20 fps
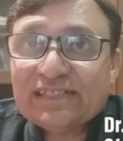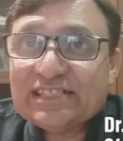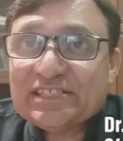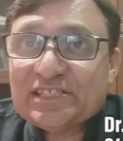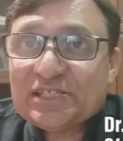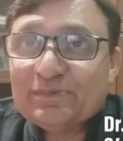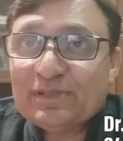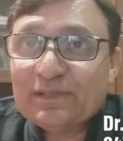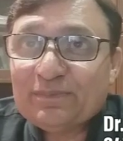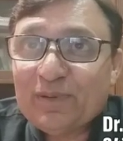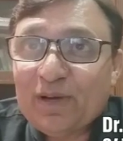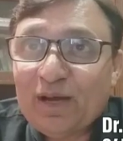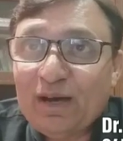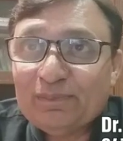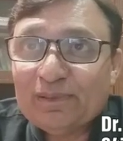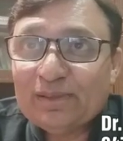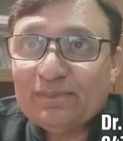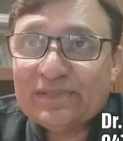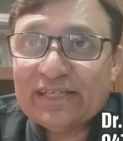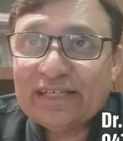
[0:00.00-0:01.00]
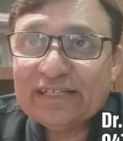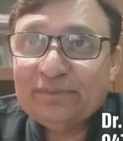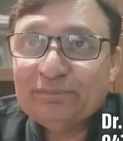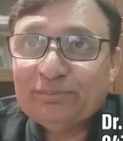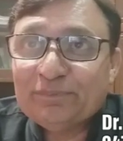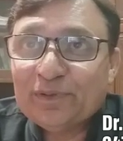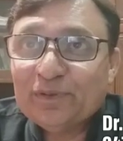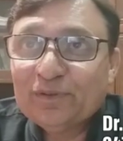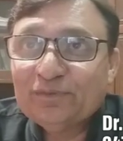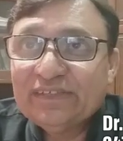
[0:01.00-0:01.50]
customer problems and
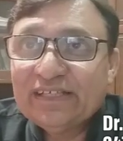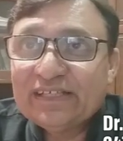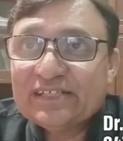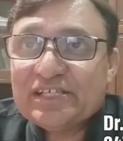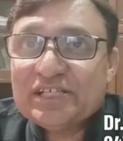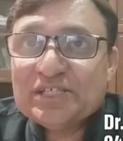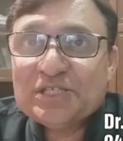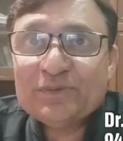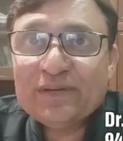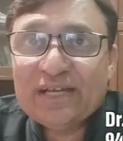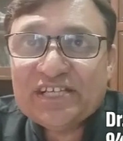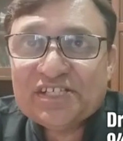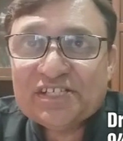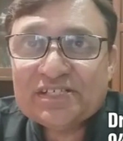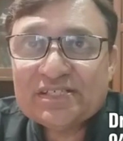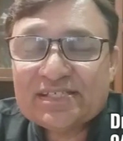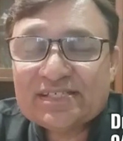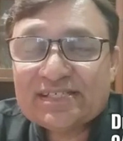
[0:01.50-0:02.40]
improve their situation.